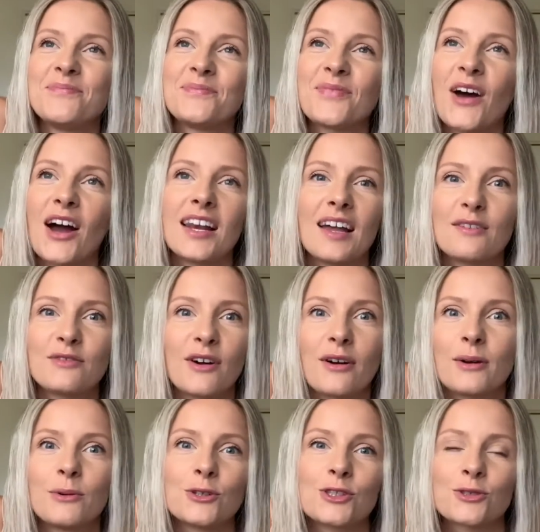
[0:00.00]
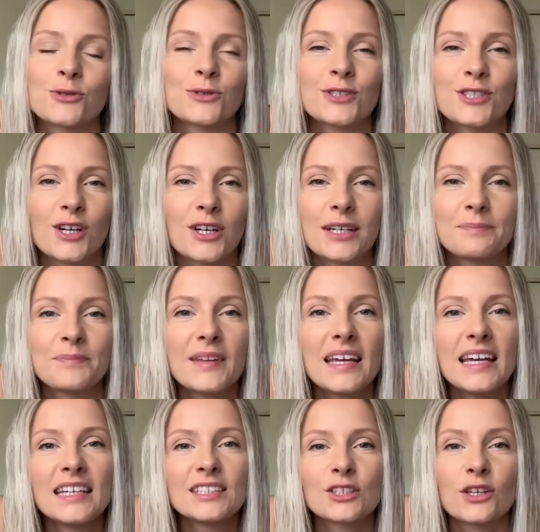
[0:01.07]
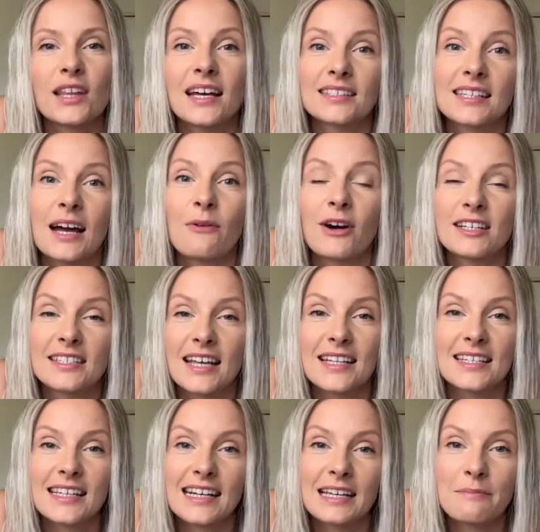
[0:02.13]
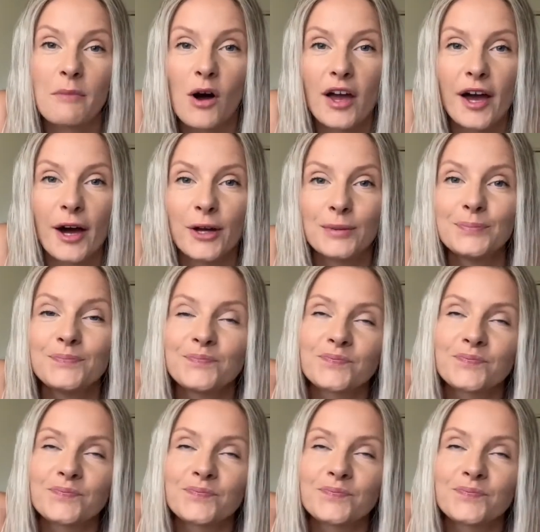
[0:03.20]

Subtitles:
love her, I watch her all the time, so that's how I tend to clean my home.